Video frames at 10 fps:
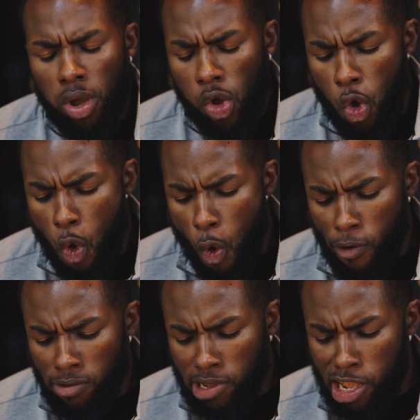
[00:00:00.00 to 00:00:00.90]
Oh
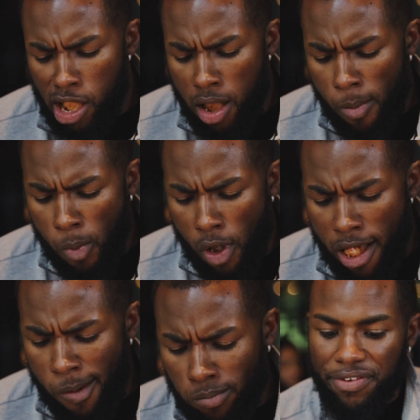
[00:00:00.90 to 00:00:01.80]
yeah,
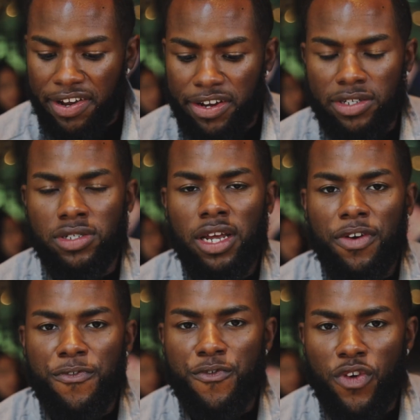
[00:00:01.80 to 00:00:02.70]
boy. Very good,
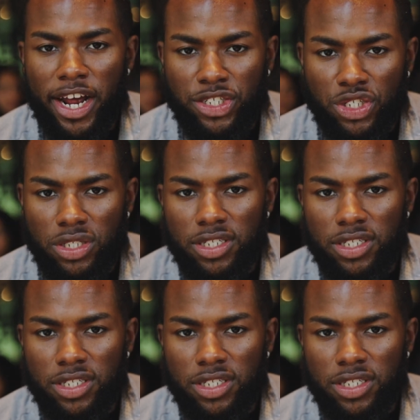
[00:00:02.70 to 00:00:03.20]
fresh.